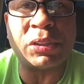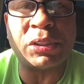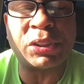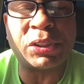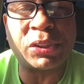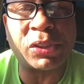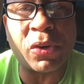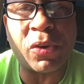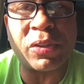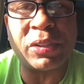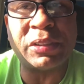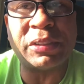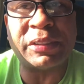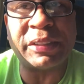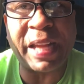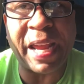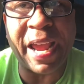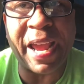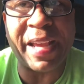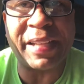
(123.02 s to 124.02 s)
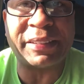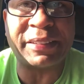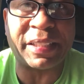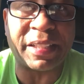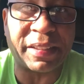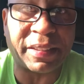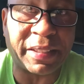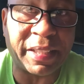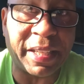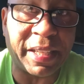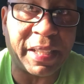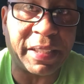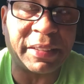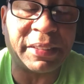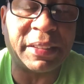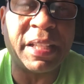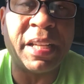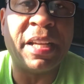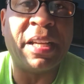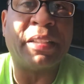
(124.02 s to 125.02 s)
certain tasks and
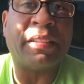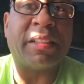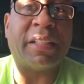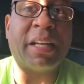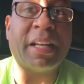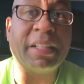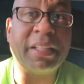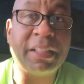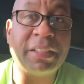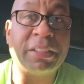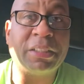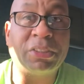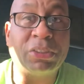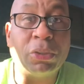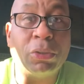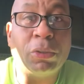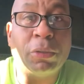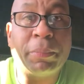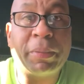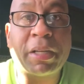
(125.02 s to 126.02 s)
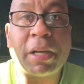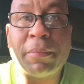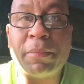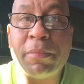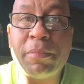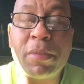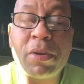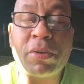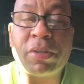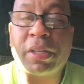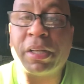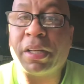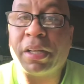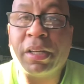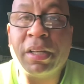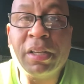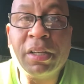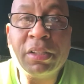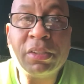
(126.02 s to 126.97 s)
things that I need to do to become a millionaire.